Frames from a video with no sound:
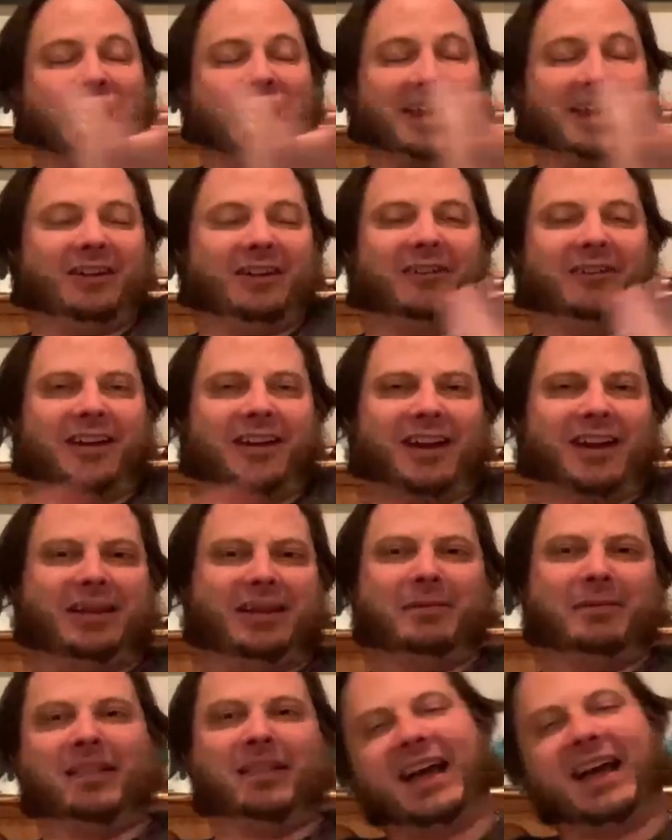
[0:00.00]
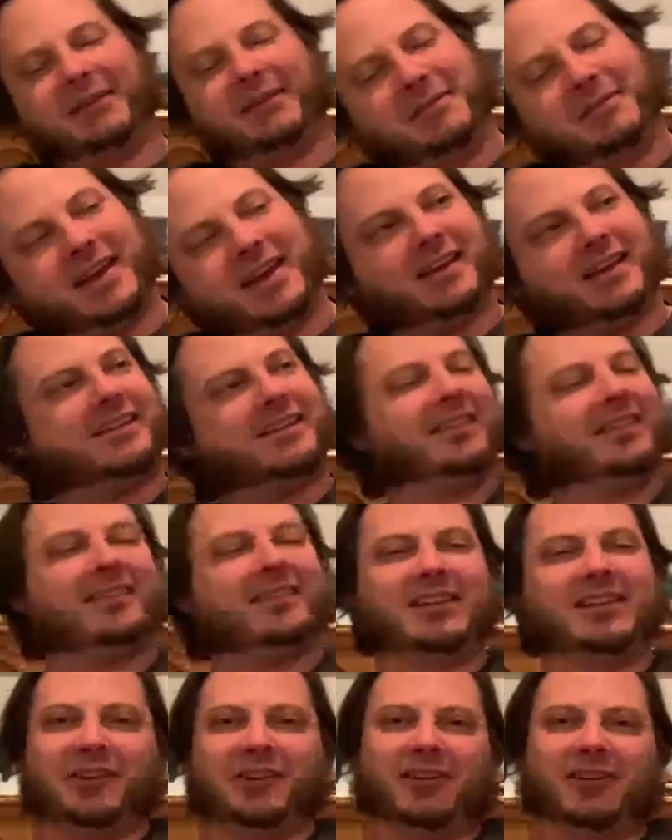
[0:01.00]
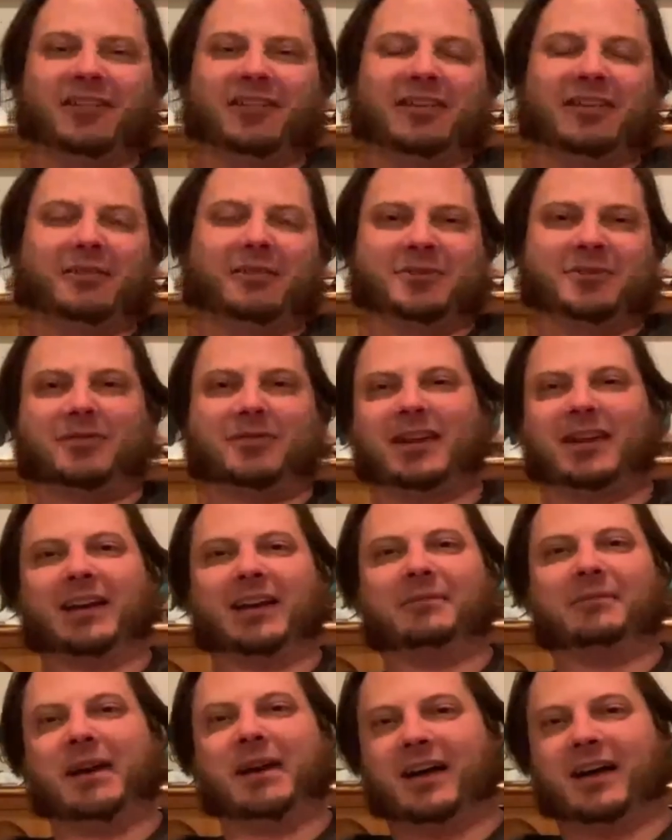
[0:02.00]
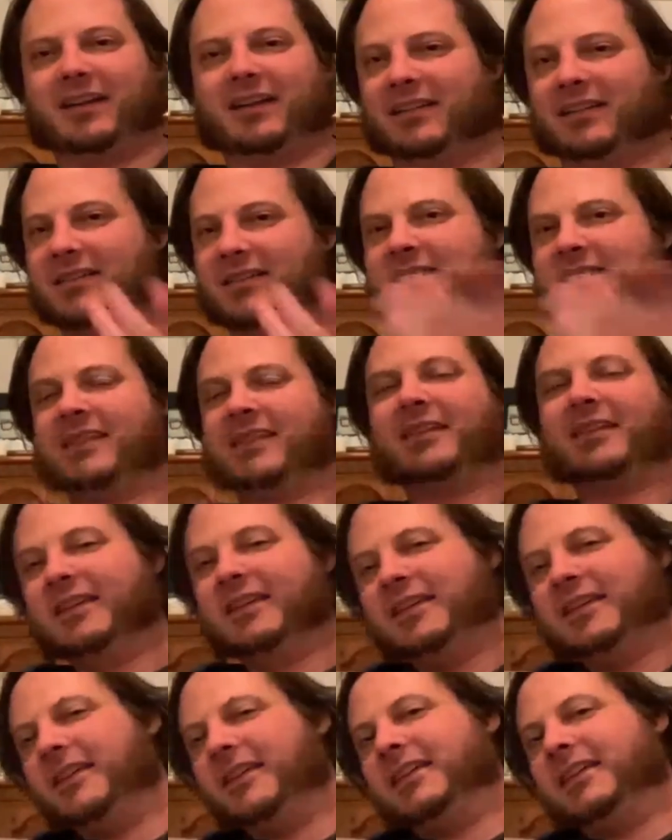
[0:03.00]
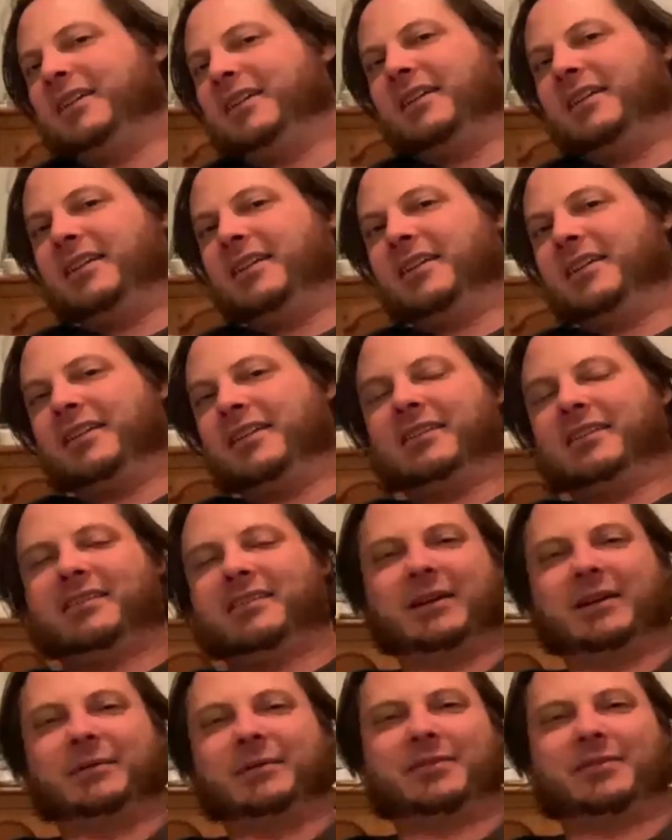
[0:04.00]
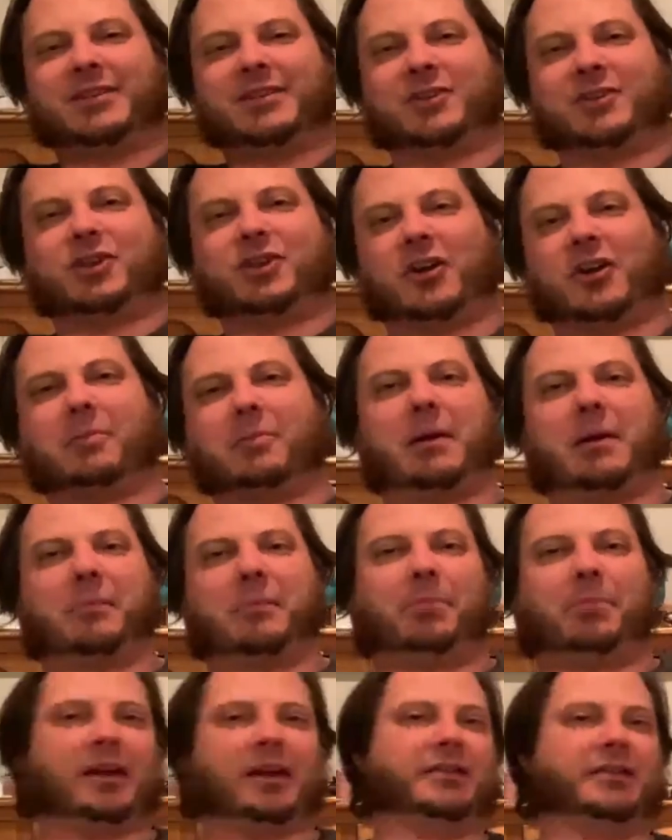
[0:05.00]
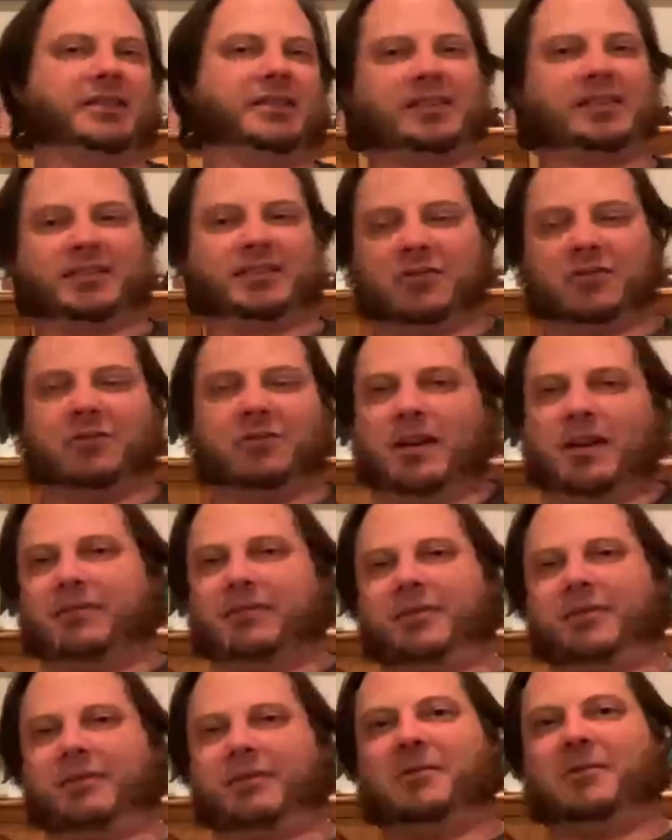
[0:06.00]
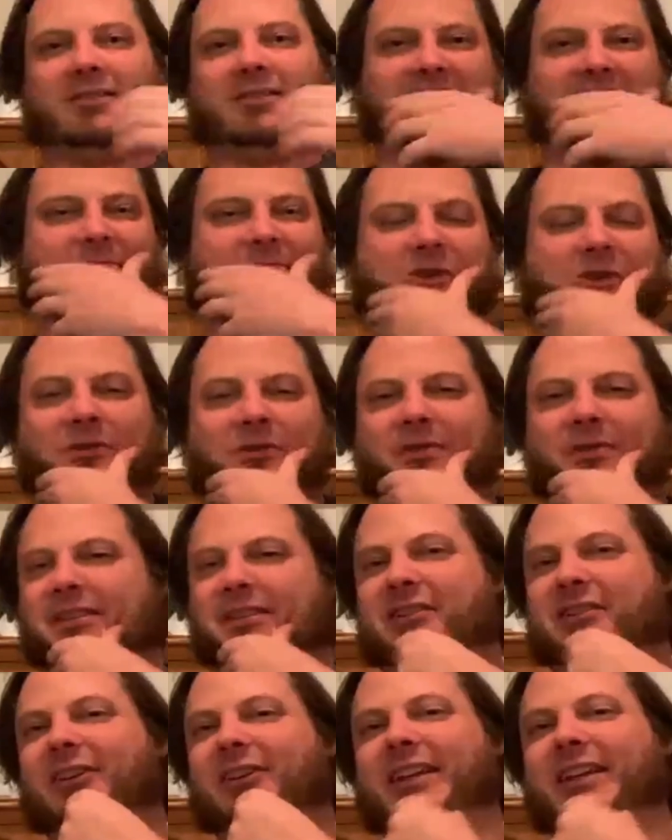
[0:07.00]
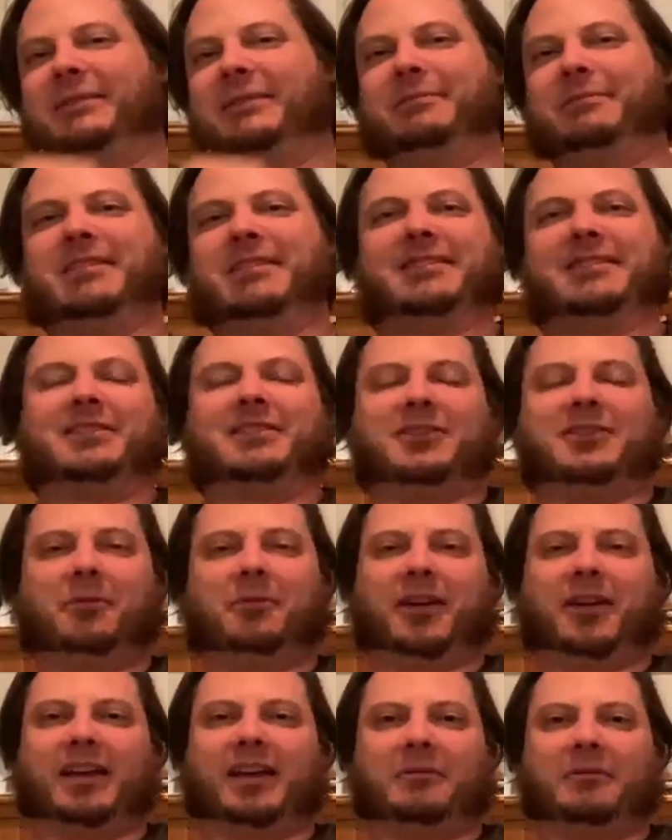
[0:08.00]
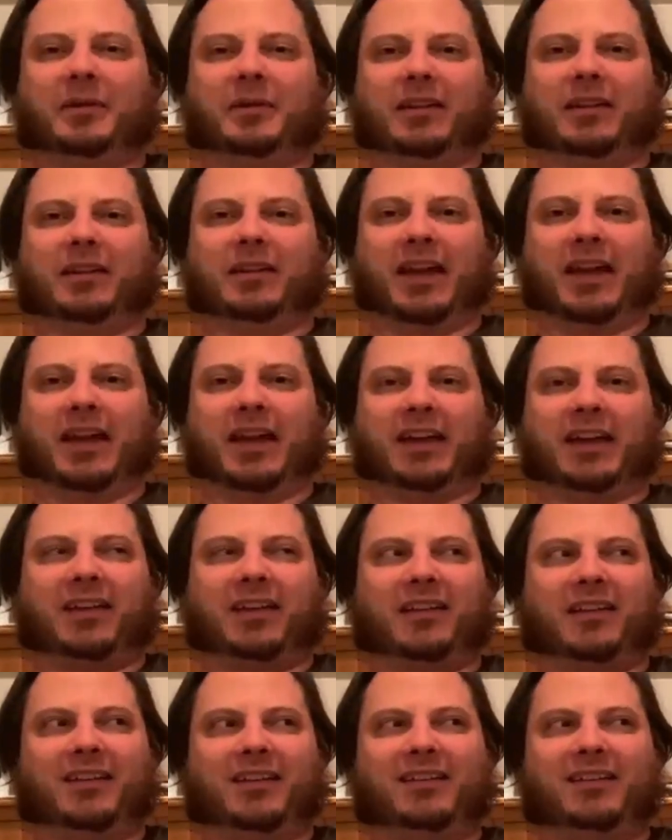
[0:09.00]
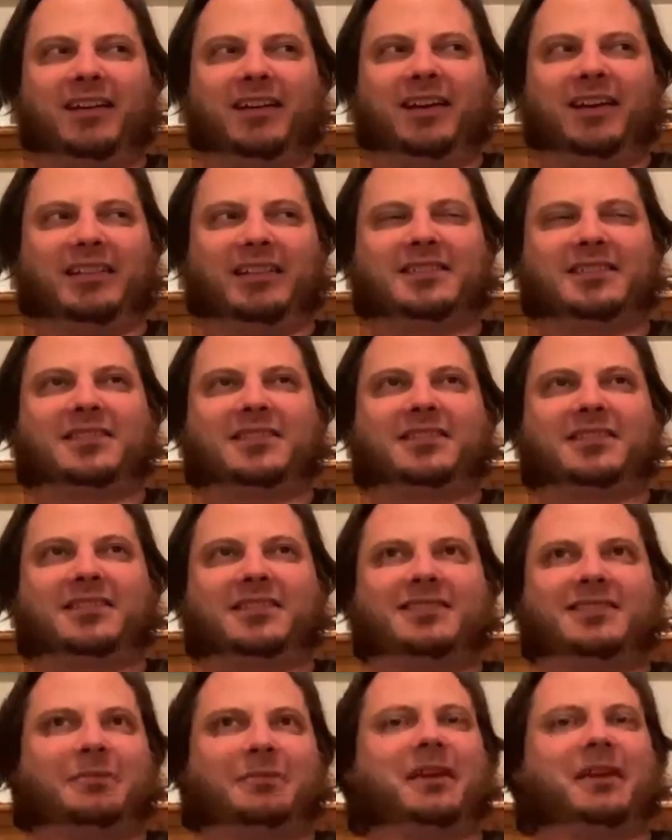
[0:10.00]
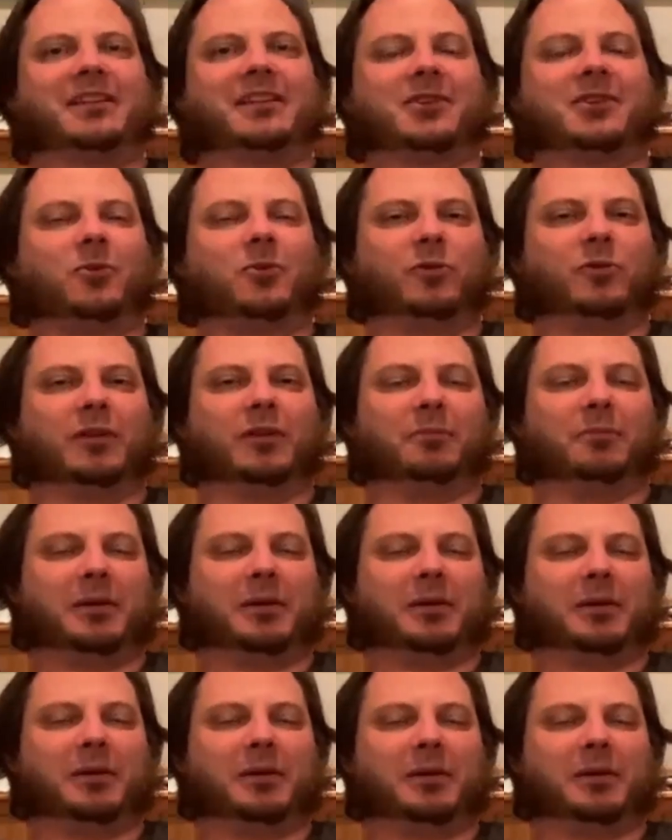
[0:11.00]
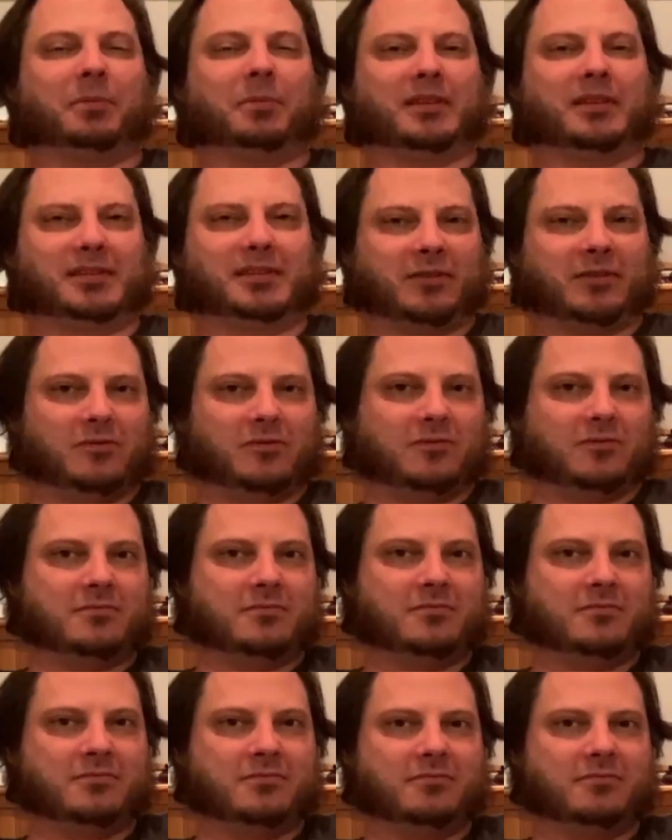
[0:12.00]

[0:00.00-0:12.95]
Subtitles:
could hear it, he'd be like, man, I was talking about, it was a joke about penises or whatever it was. I'm sure we're totally misinterpreting it, but like, to me, it's cool that people are still,